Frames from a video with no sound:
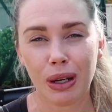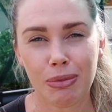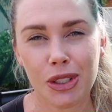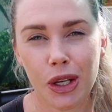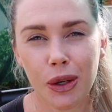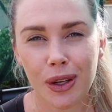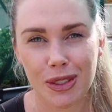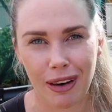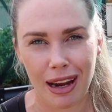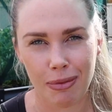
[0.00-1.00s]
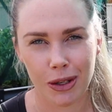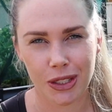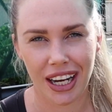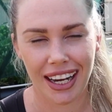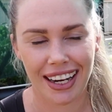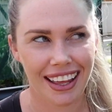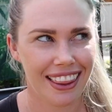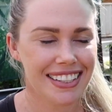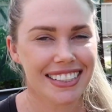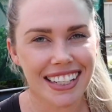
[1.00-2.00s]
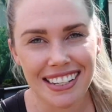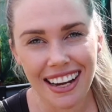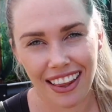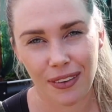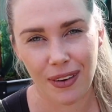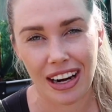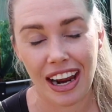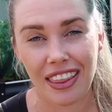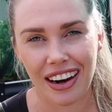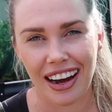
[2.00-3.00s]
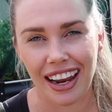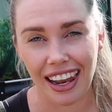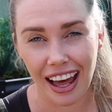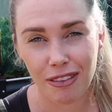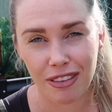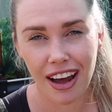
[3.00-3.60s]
number 2 is rainbow chard. This is another one that I love.